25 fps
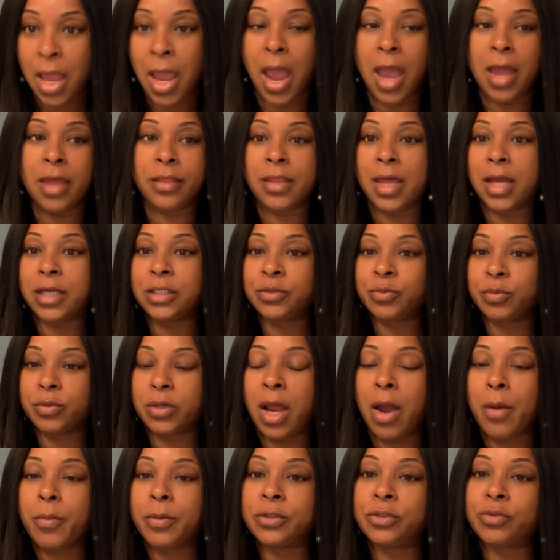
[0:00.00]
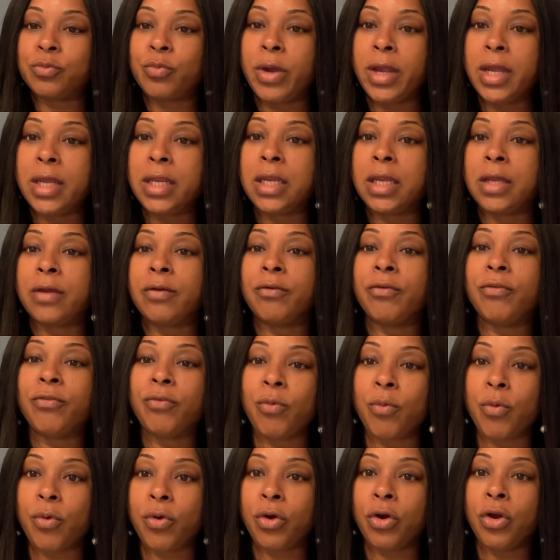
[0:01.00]
And that's what I was waiting
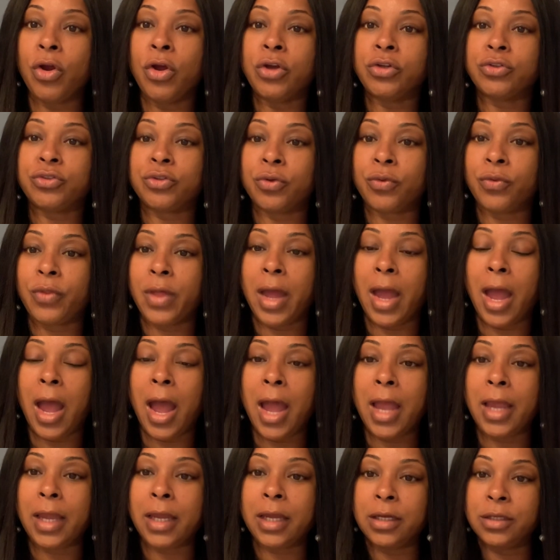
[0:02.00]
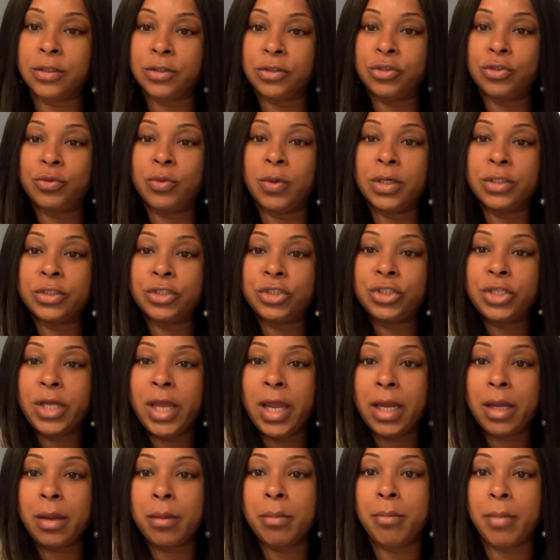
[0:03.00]
for so that I can do a
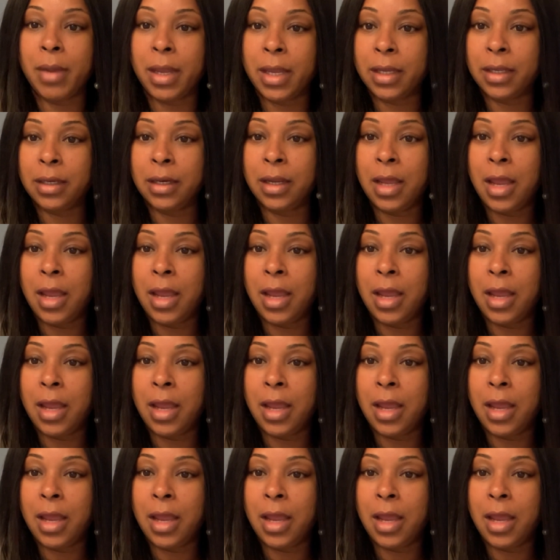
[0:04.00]
checkmate.